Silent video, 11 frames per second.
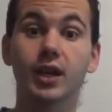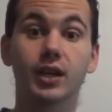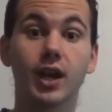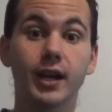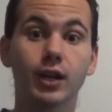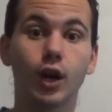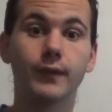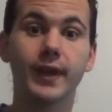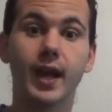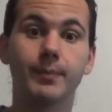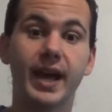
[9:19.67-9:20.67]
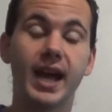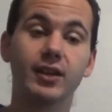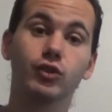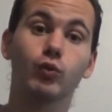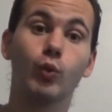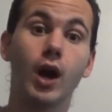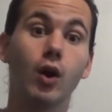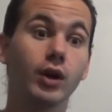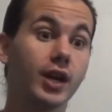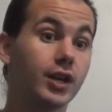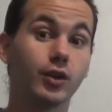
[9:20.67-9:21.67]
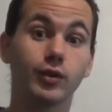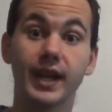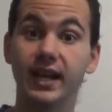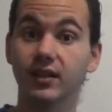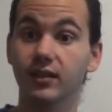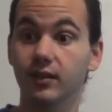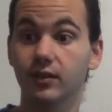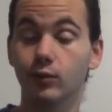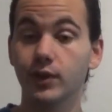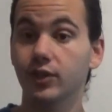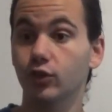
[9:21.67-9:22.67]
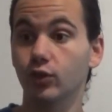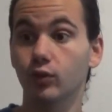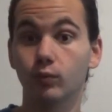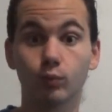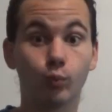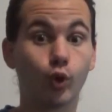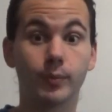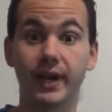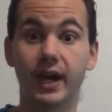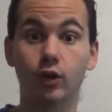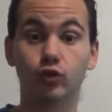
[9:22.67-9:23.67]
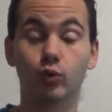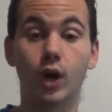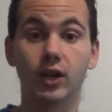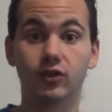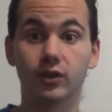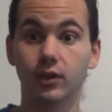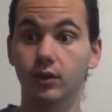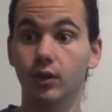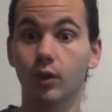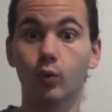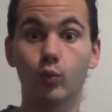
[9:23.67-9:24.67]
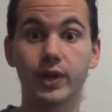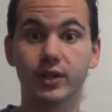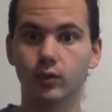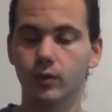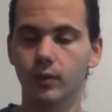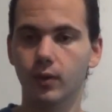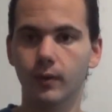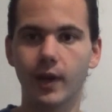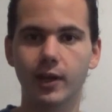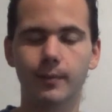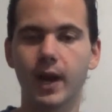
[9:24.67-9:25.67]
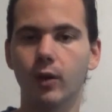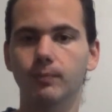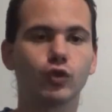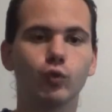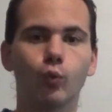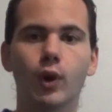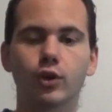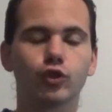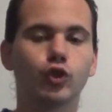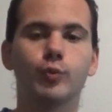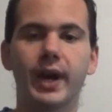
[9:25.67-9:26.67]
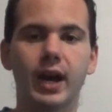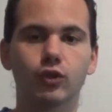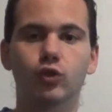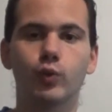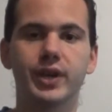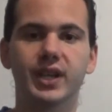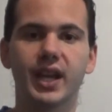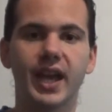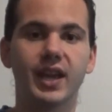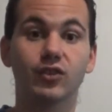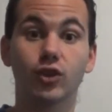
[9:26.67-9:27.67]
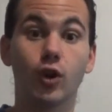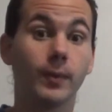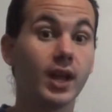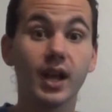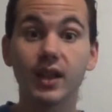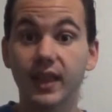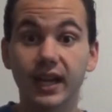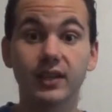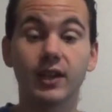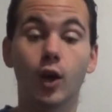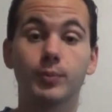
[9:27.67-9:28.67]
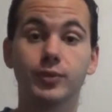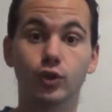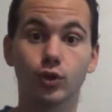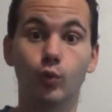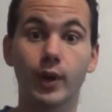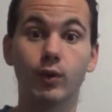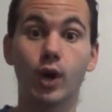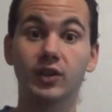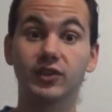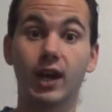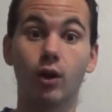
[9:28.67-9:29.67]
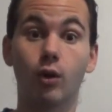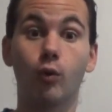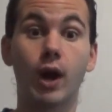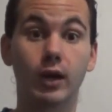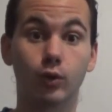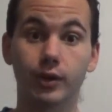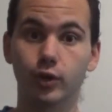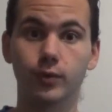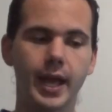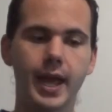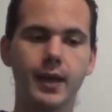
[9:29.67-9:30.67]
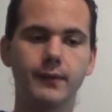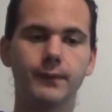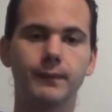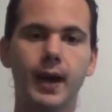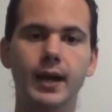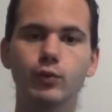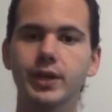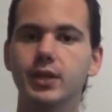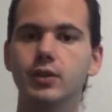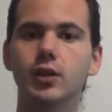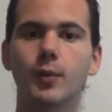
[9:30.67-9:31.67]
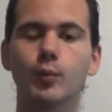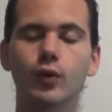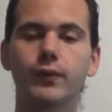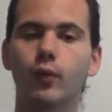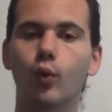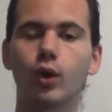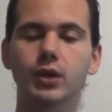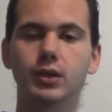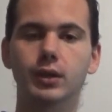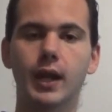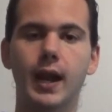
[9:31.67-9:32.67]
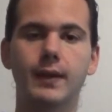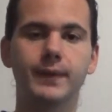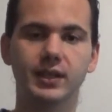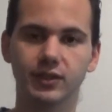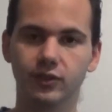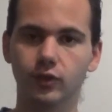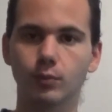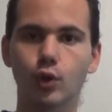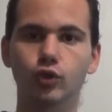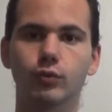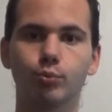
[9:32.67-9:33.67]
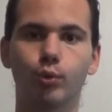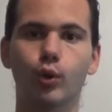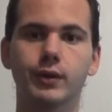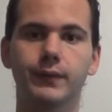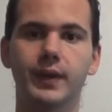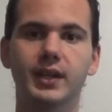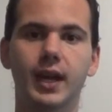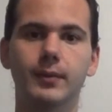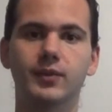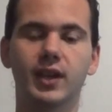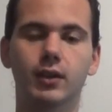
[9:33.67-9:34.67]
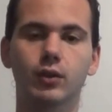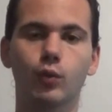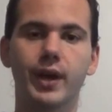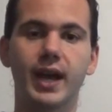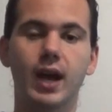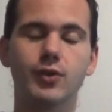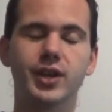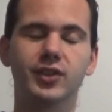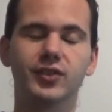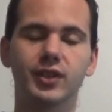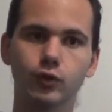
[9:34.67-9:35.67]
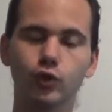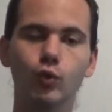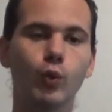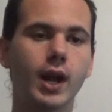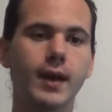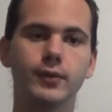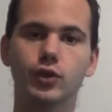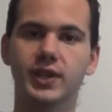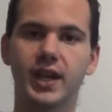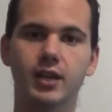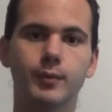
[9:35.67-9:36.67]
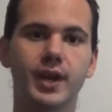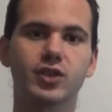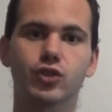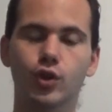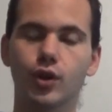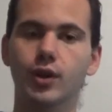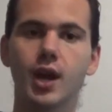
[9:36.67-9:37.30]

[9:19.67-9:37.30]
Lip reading: cutting all of that back as well, that can lead to more pounds lost in a week, or like about 1 or 2 pounds pounds a week. And so that can help your weight loss out a lot quicker. And finally, number 4, and I think this is the most important thing that I'm taking away out of this, do whatever you can to make sure